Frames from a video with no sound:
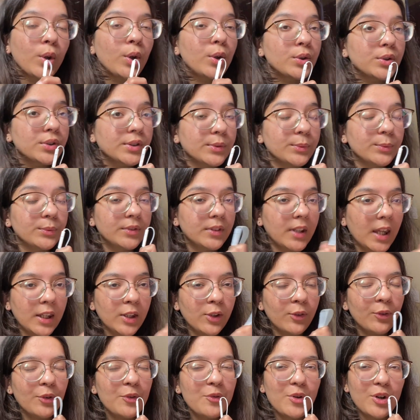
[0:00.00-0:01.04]
So, thank
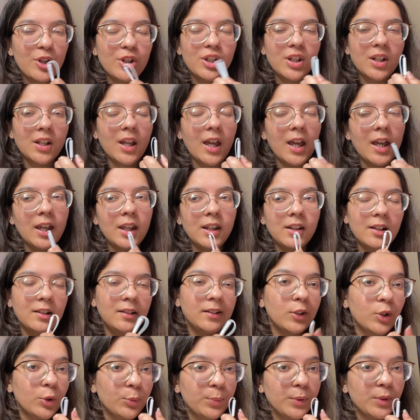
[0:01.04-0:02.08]
you for watching. I really
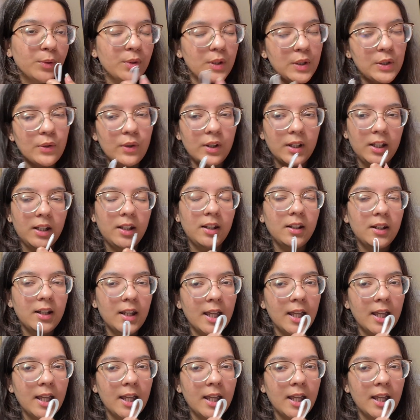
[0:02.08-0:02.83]
hope you enjoyed it,